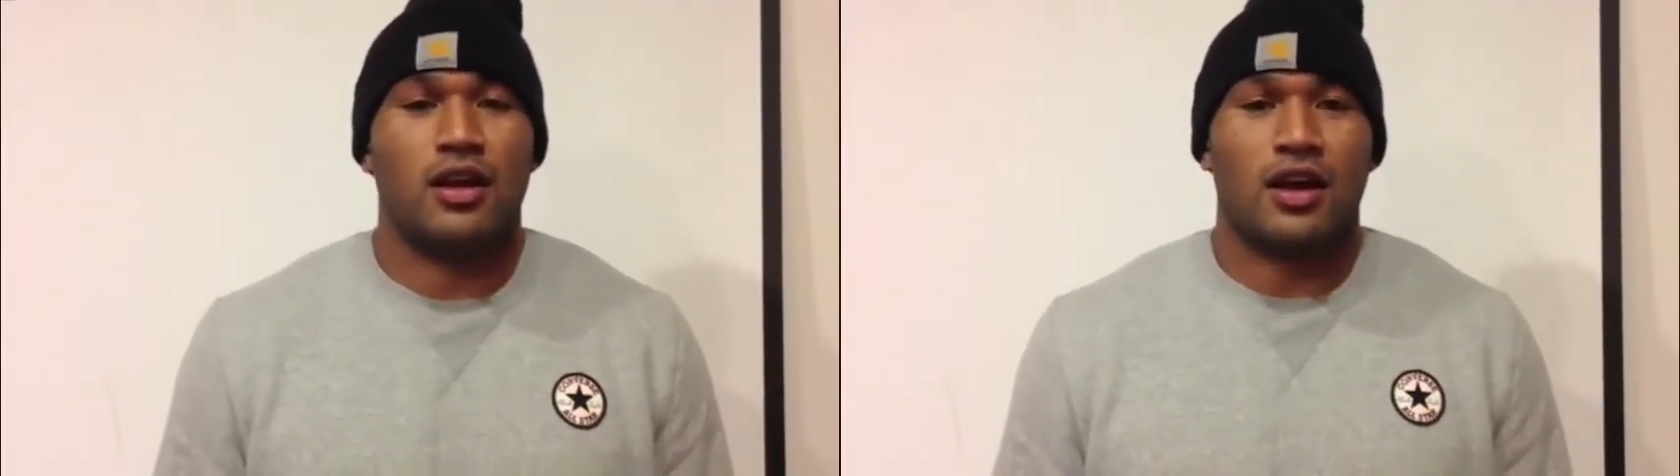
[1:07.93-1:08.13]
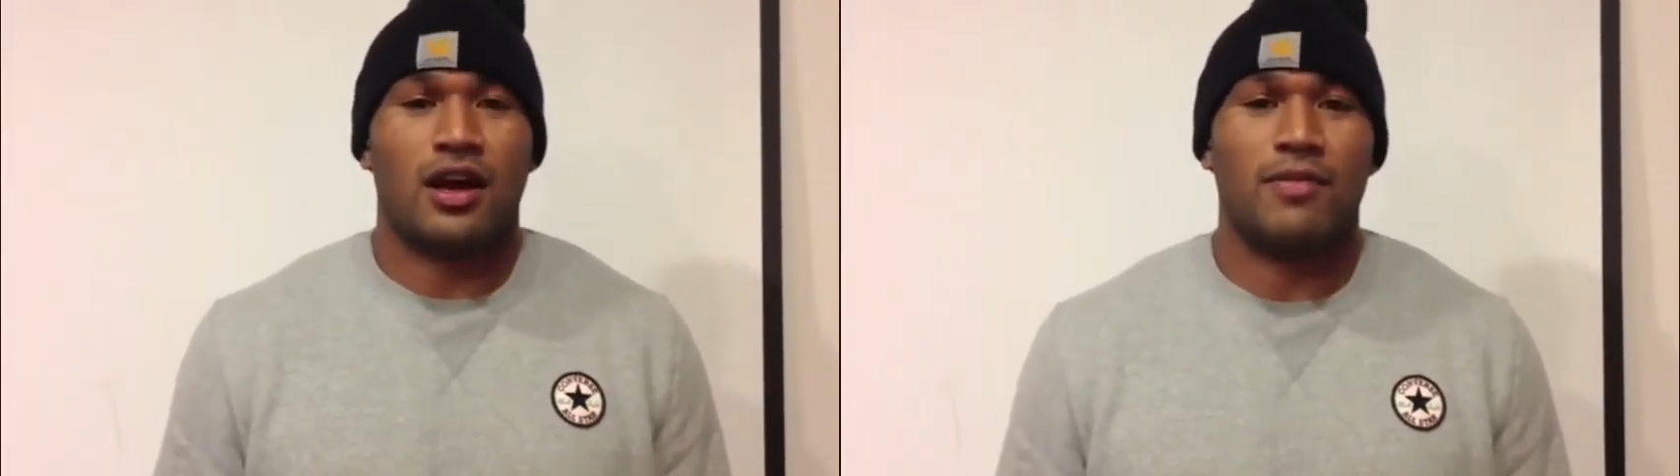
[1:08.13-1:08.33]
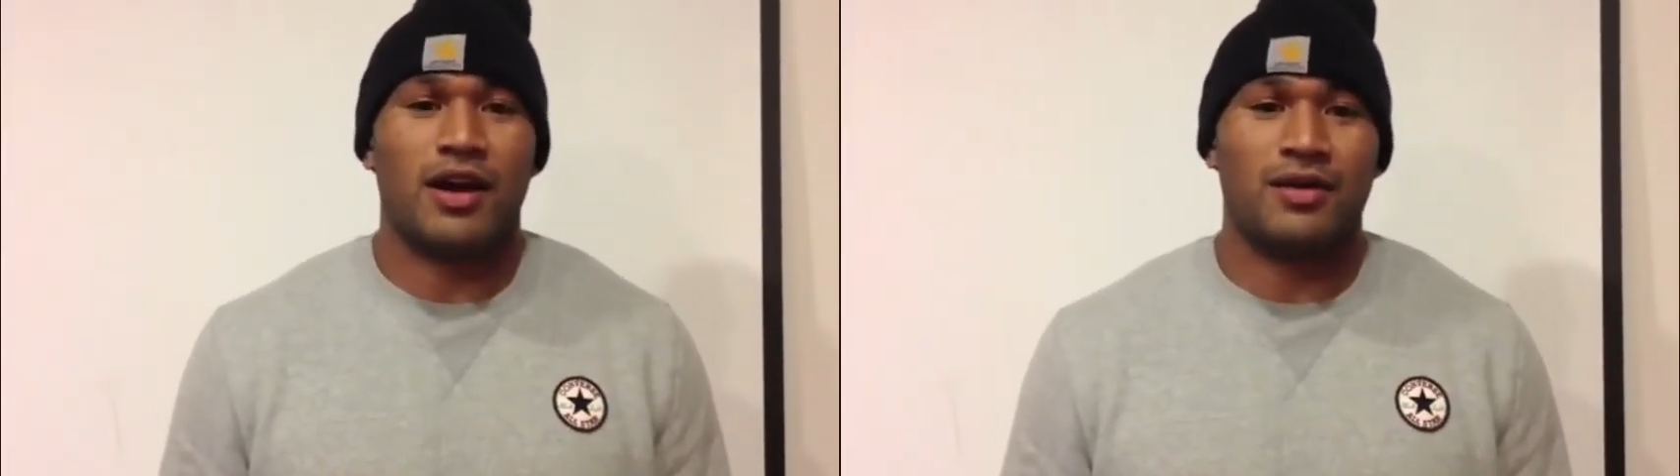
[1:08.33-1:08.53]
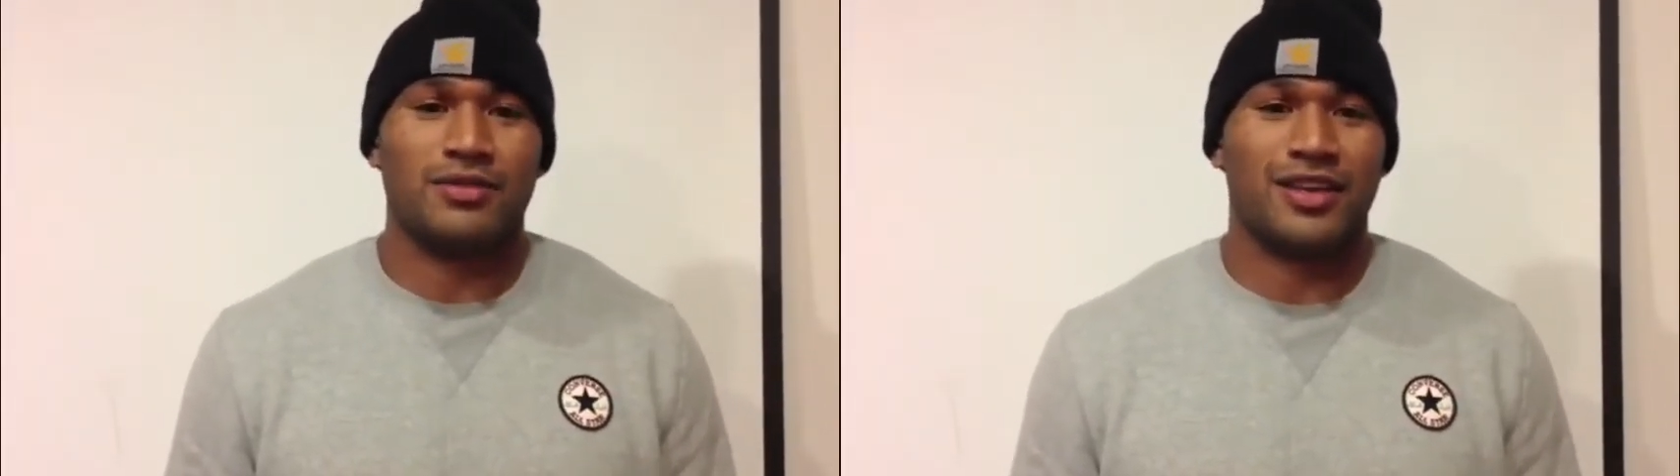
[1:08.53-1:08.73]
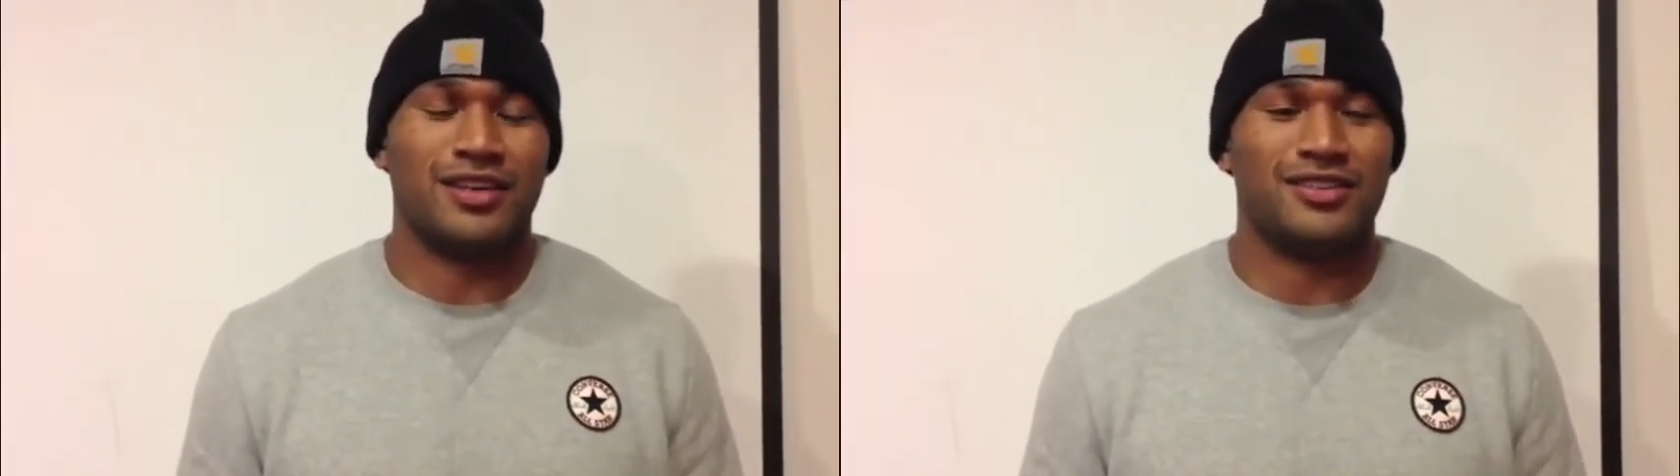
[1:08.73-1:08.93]
karma comes
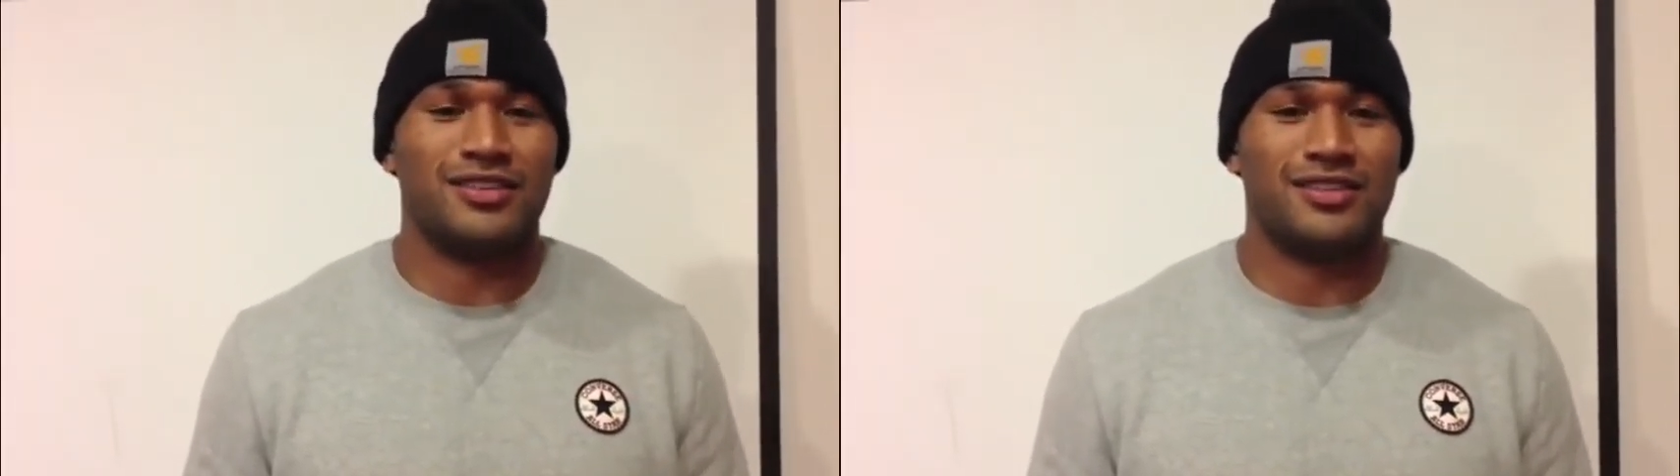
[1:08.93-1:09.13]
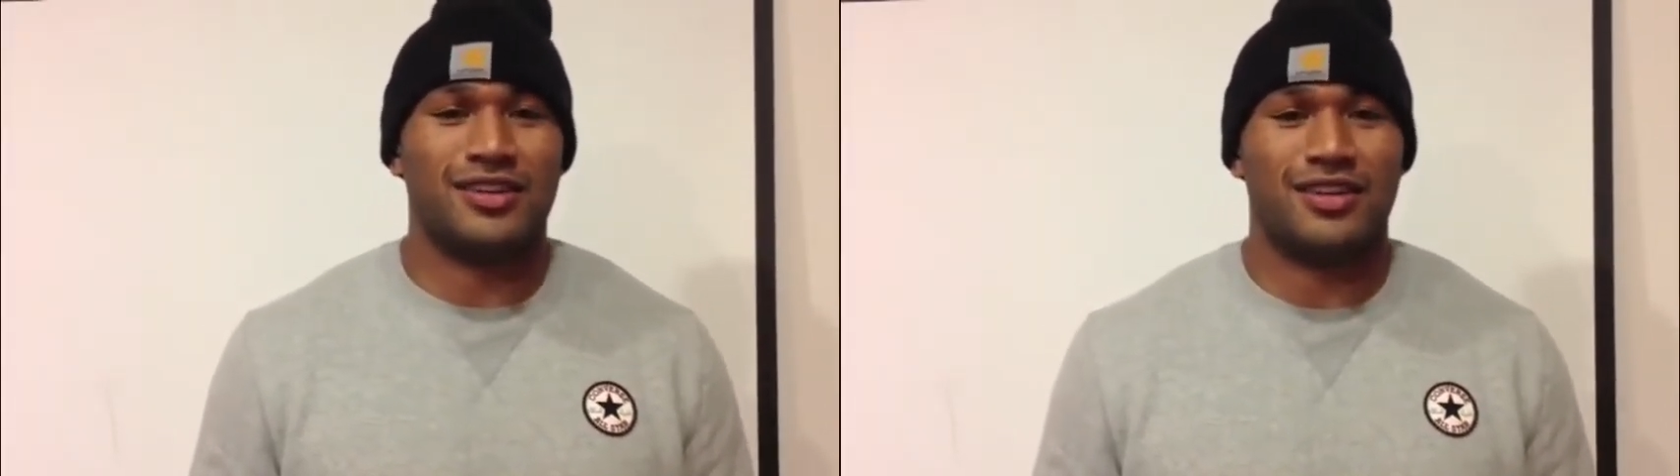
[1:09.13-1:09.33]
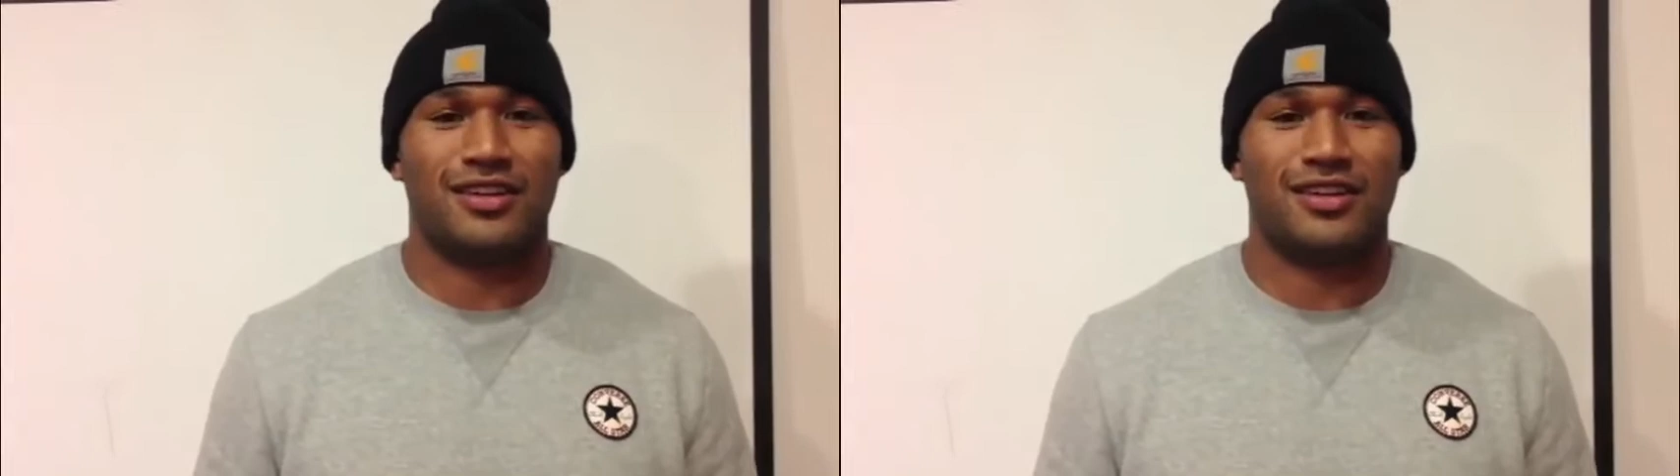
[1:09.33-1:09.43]
get you. So